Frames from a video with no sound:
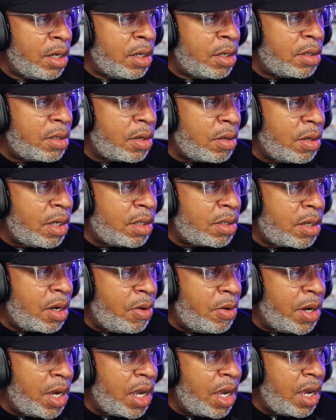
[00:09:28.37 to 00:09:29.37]
So let's
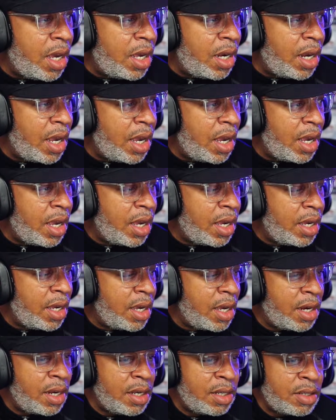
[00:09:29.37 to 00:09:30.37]
go ahead and
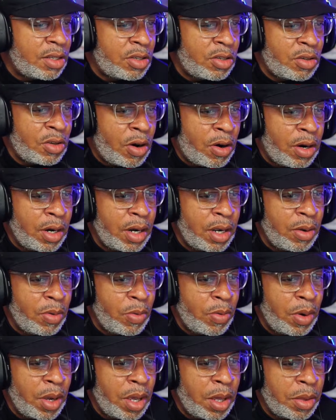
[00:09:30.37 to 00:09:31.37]
get it started
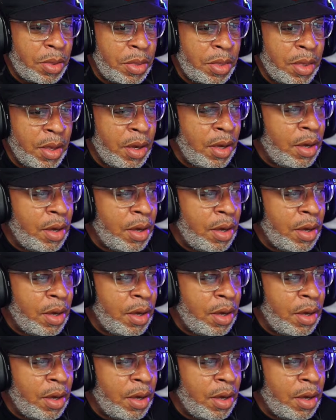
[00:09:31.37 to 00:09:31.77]
with